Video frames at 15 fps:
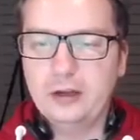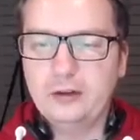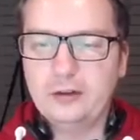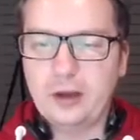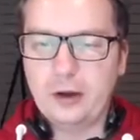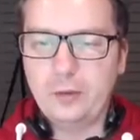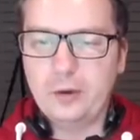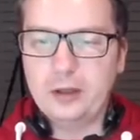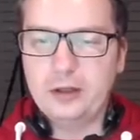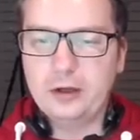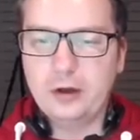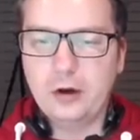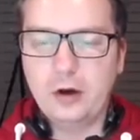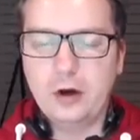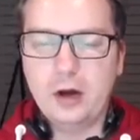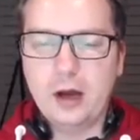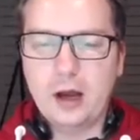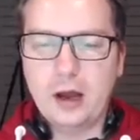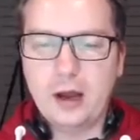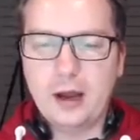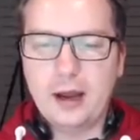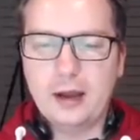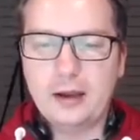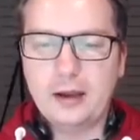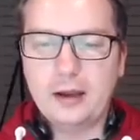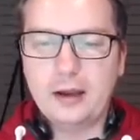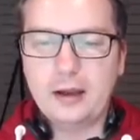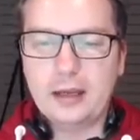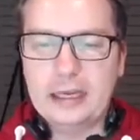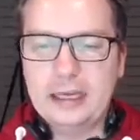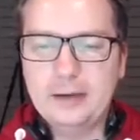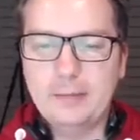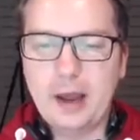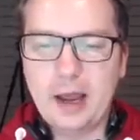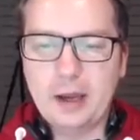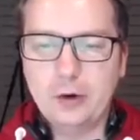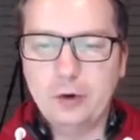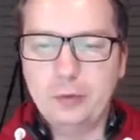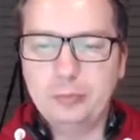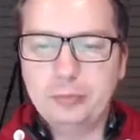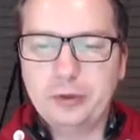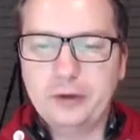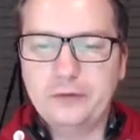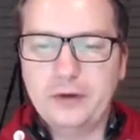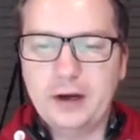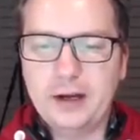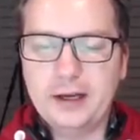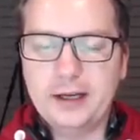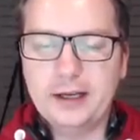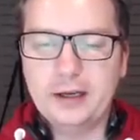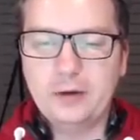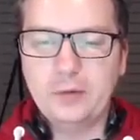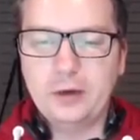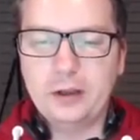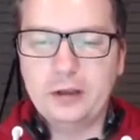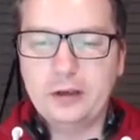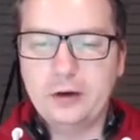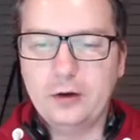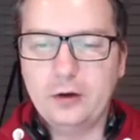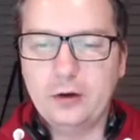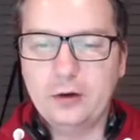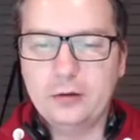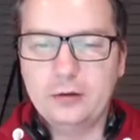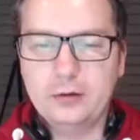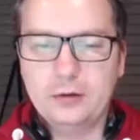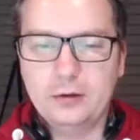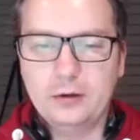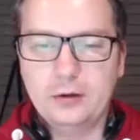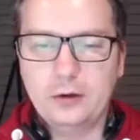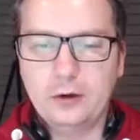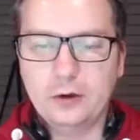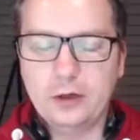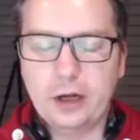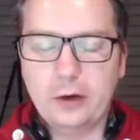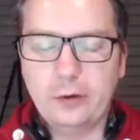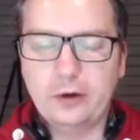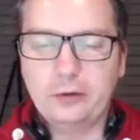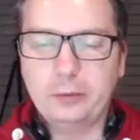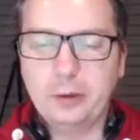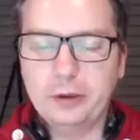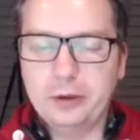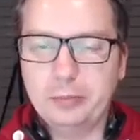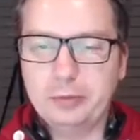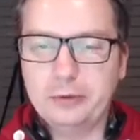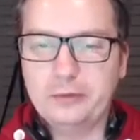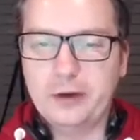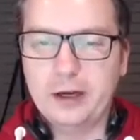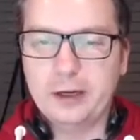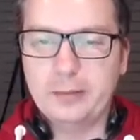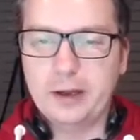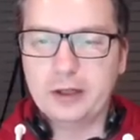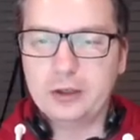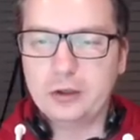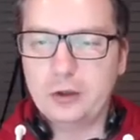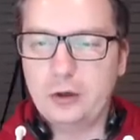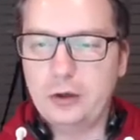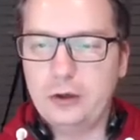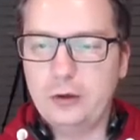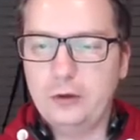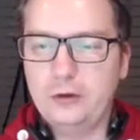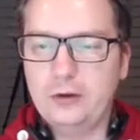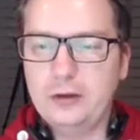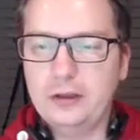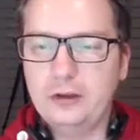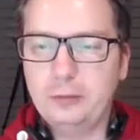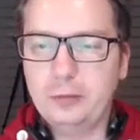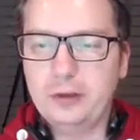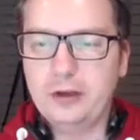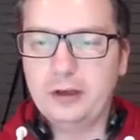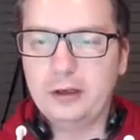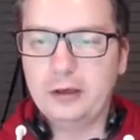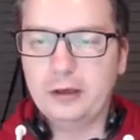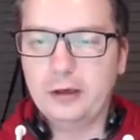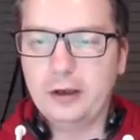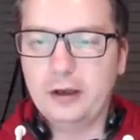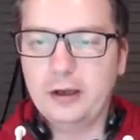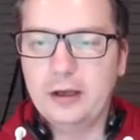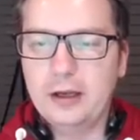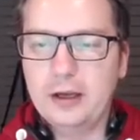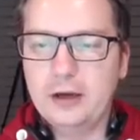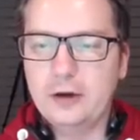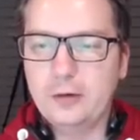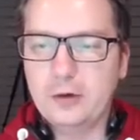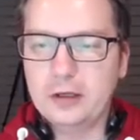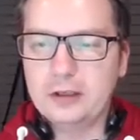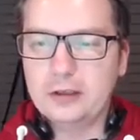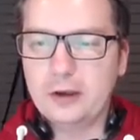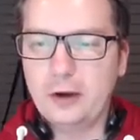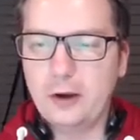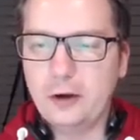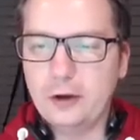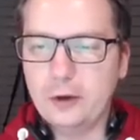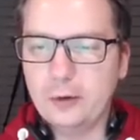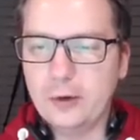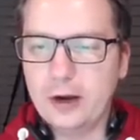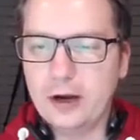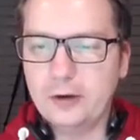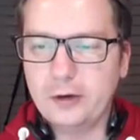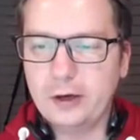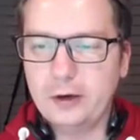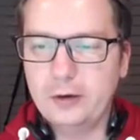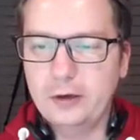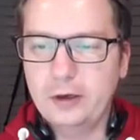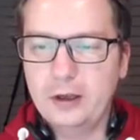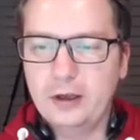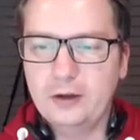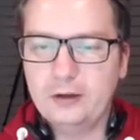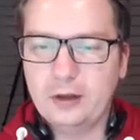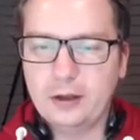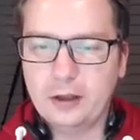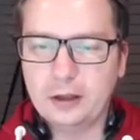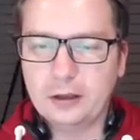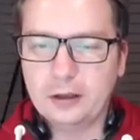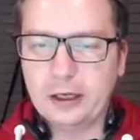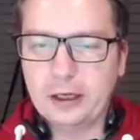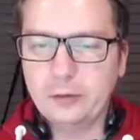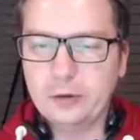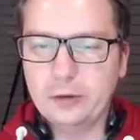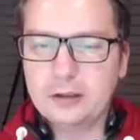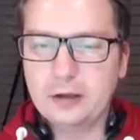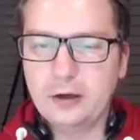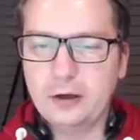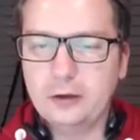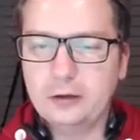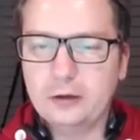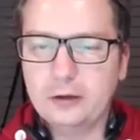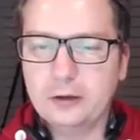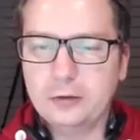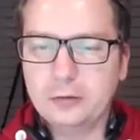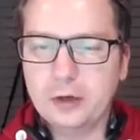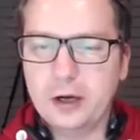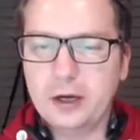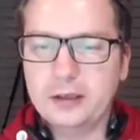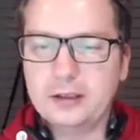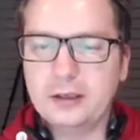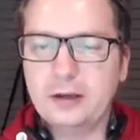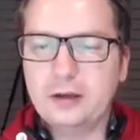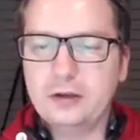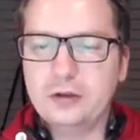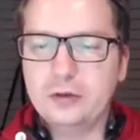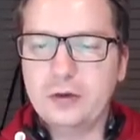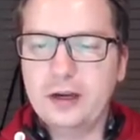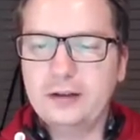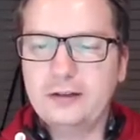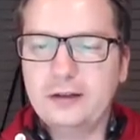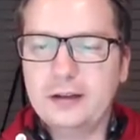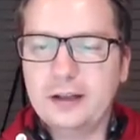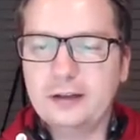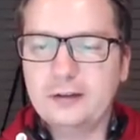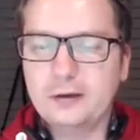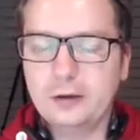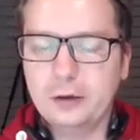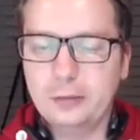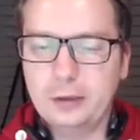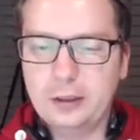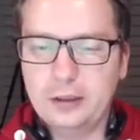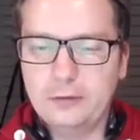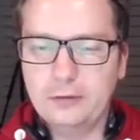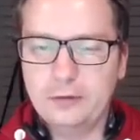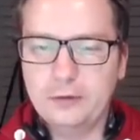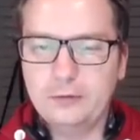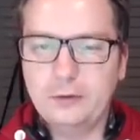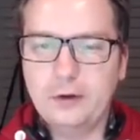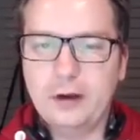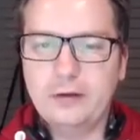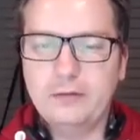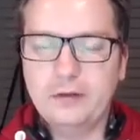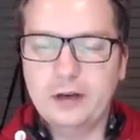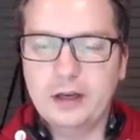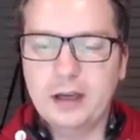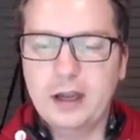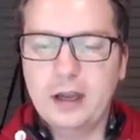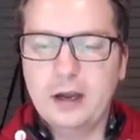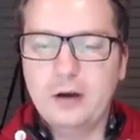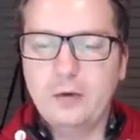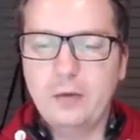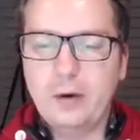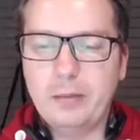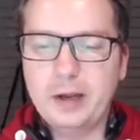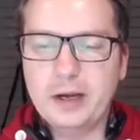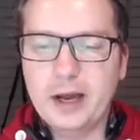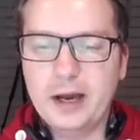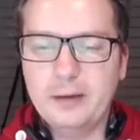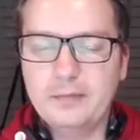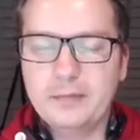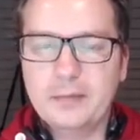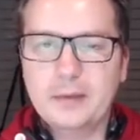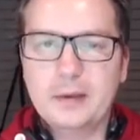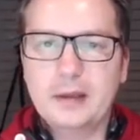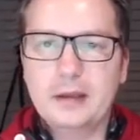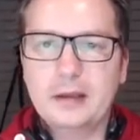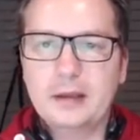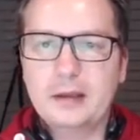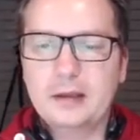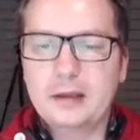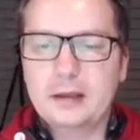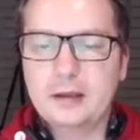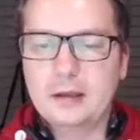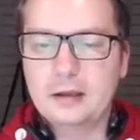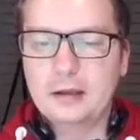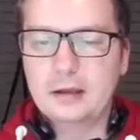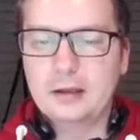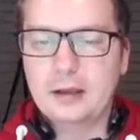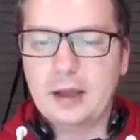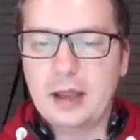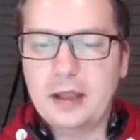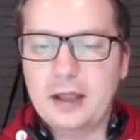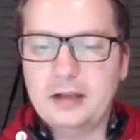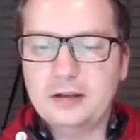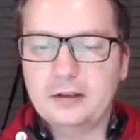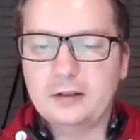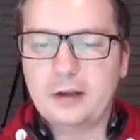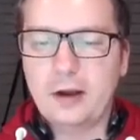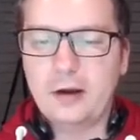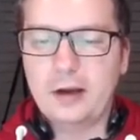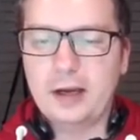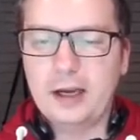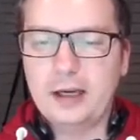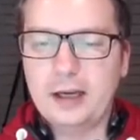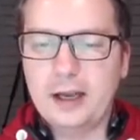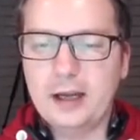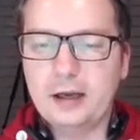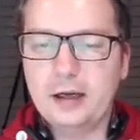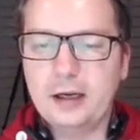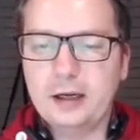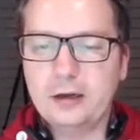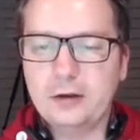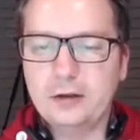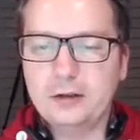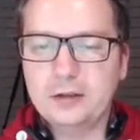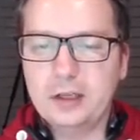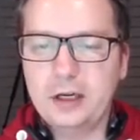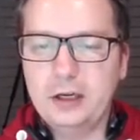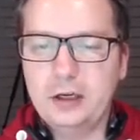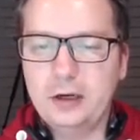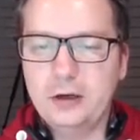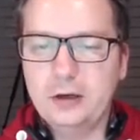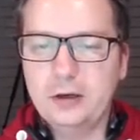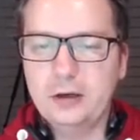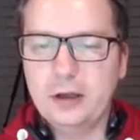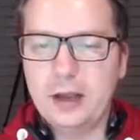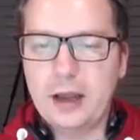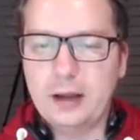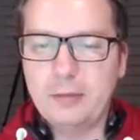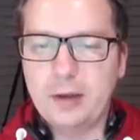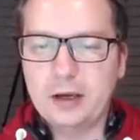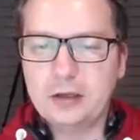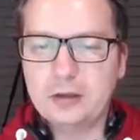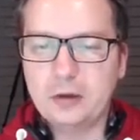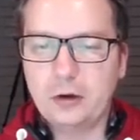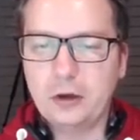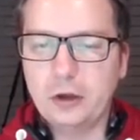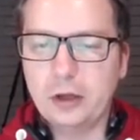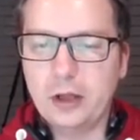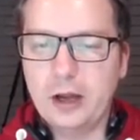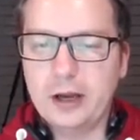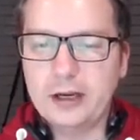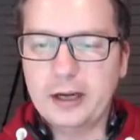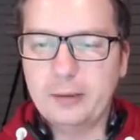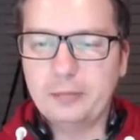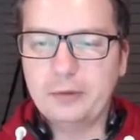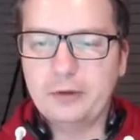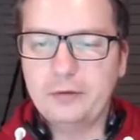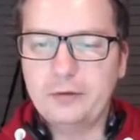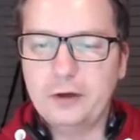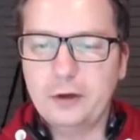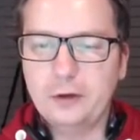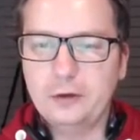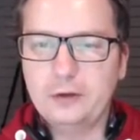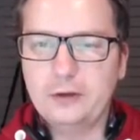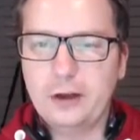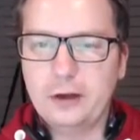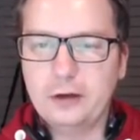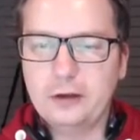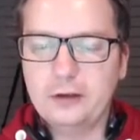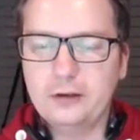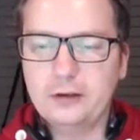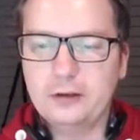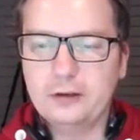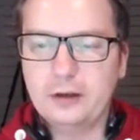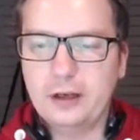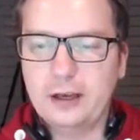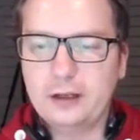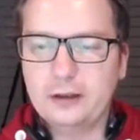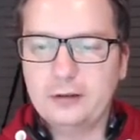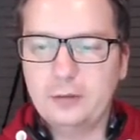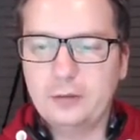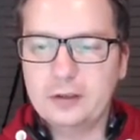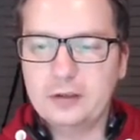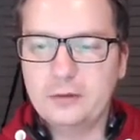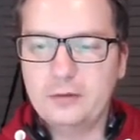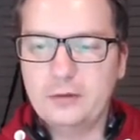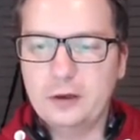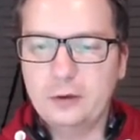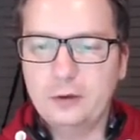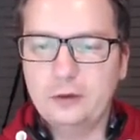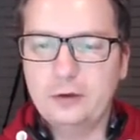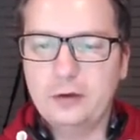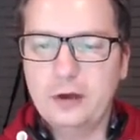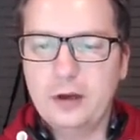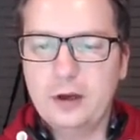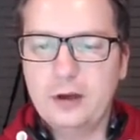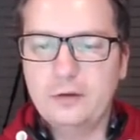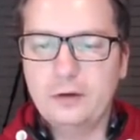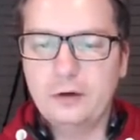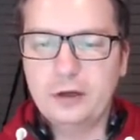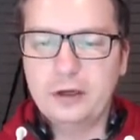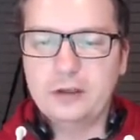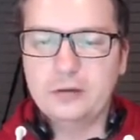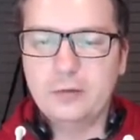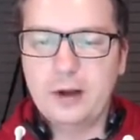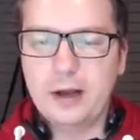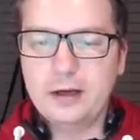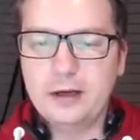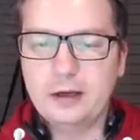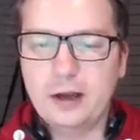So with your email provider, with your autoresponder provider, make sure you're using this particular return URL so that they're returned to the right address, and that's going to be different for every webinar. And then just go ahead and click continue and make sure you line up the fields, so you can just select which fields for each one.